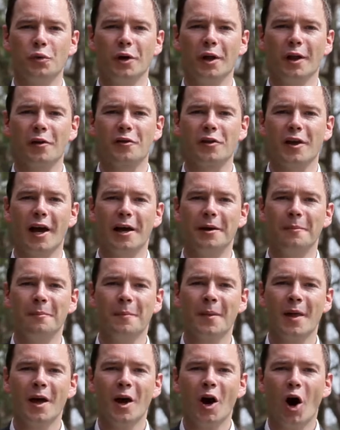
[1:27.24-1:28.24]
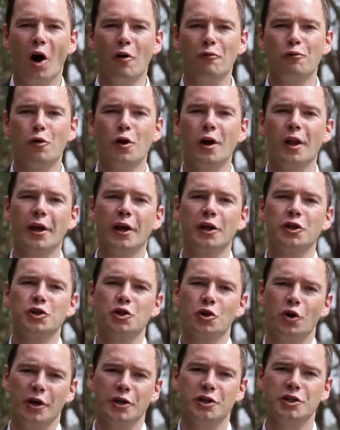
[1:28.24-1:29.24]
Real Estate. I've really
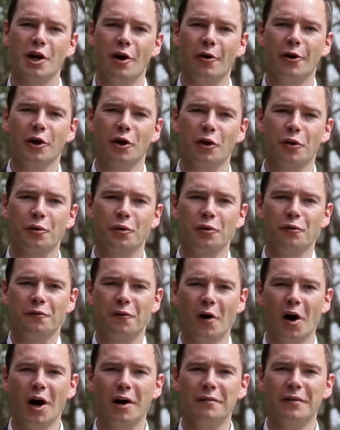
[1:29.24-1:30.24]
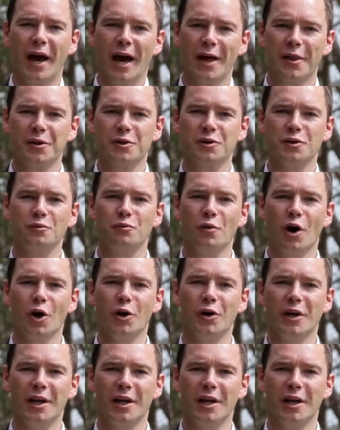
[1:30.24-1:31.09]
enjoyed showing you through 5 Atherton Road,